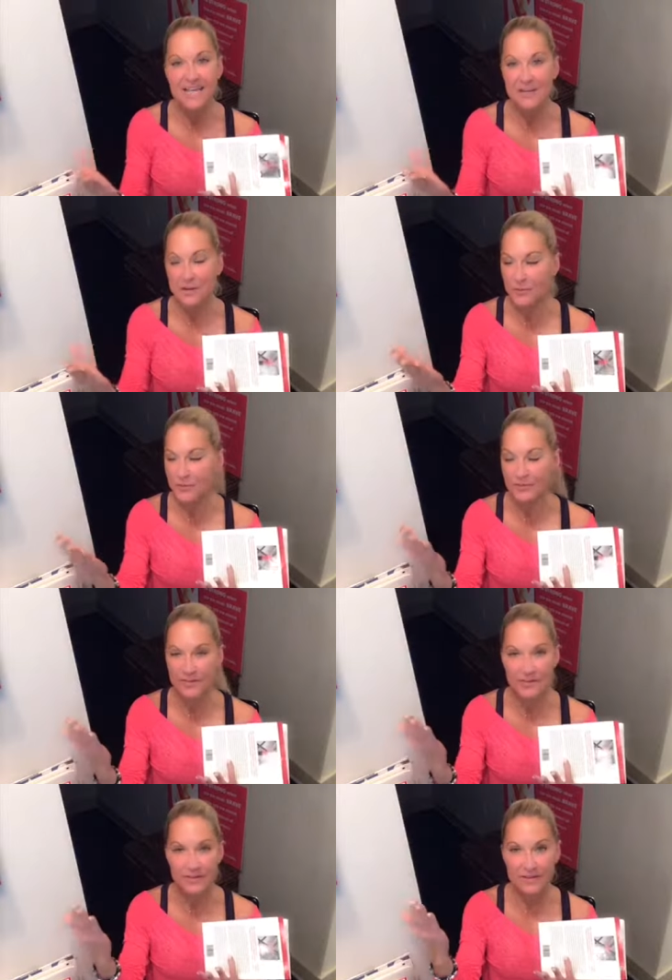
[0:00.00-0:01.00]
you know,
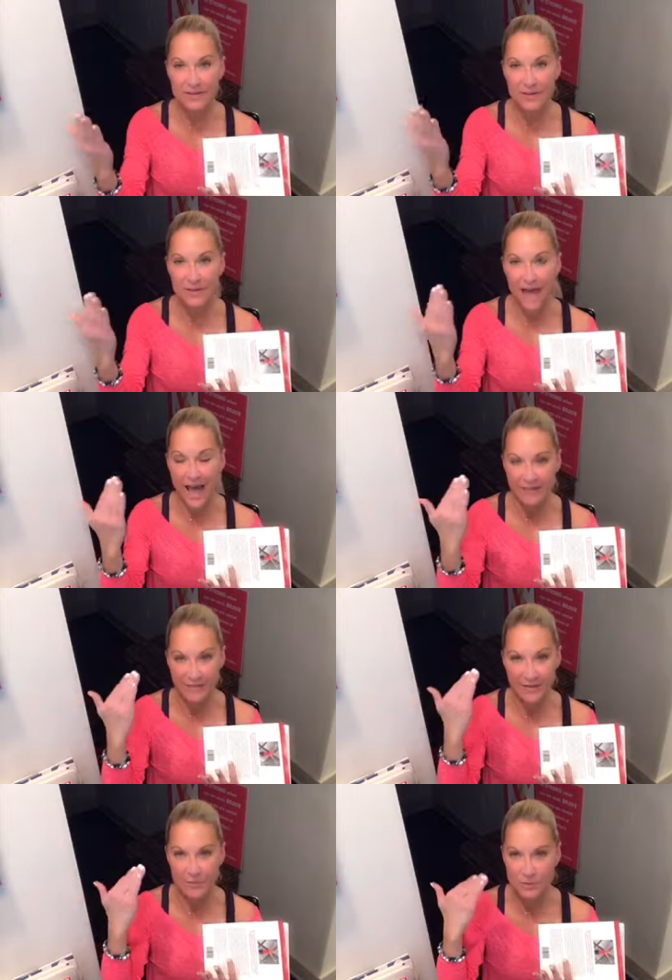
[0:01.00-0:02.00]

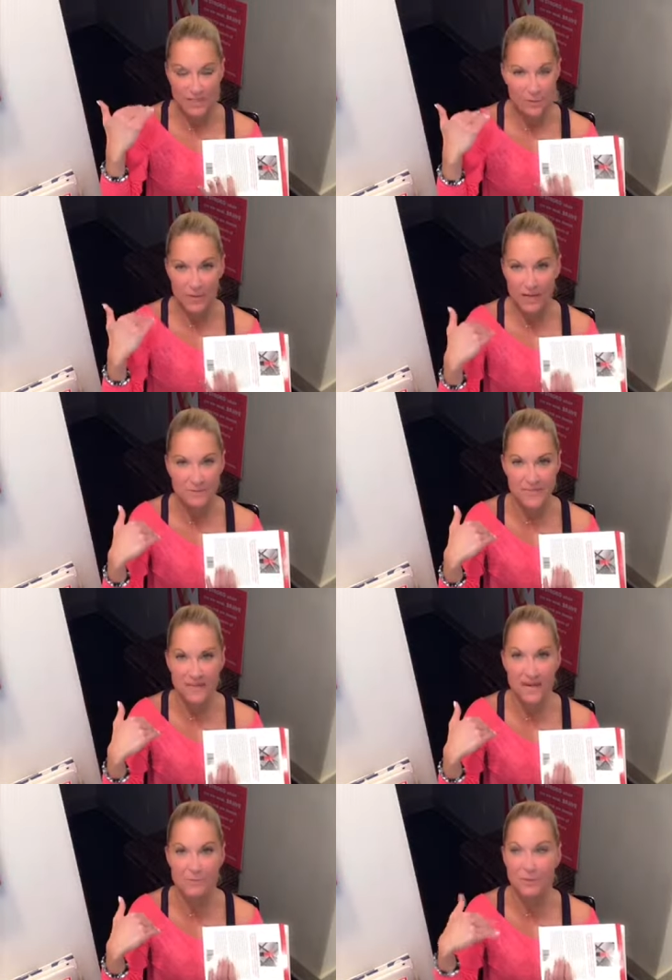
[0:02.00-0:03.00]
having when someone comes
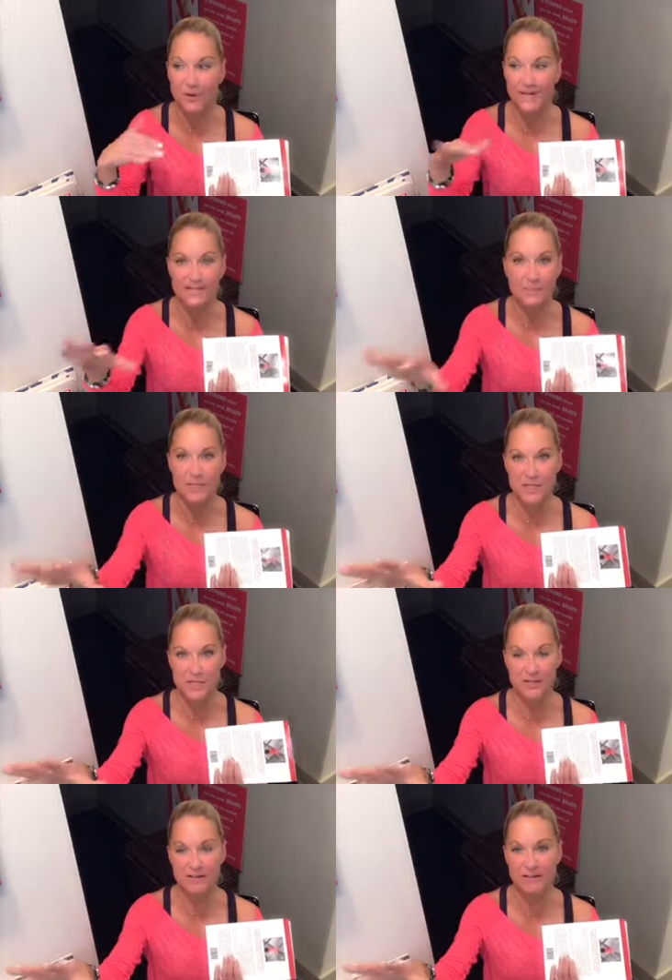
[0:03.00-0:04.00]
in and brings a
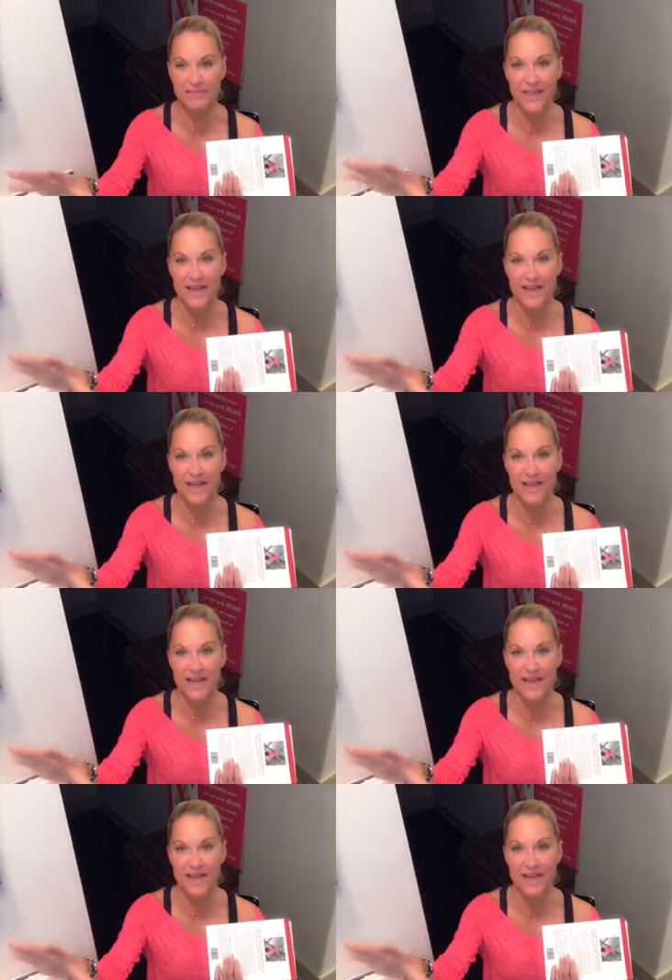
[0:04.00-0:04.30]
picture